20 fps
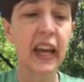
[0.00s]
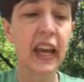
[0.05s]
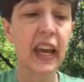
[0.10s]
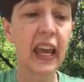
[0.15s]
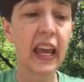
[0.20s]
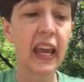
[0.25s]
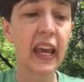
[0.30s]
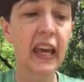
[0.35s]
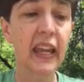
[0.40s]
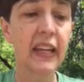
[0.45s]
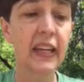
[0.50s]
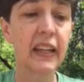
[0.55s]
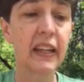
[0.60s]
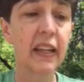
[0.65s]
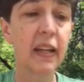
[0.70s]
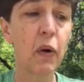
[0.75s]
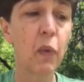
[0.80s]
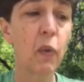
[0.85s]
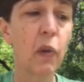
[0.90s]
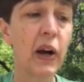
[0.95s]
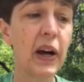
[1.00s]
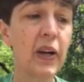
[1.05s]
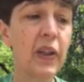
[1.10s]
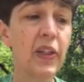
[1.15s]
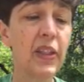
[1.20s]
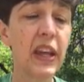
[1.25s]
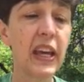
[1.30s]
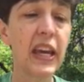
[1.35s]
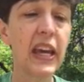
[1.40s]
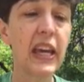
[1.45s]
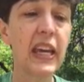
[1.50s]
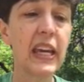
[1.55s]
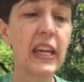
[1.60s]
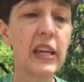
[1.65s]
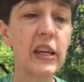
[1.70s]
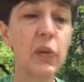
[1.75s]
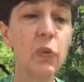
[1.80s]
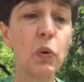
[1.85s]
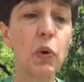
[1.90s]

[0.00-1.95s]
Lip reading: and while they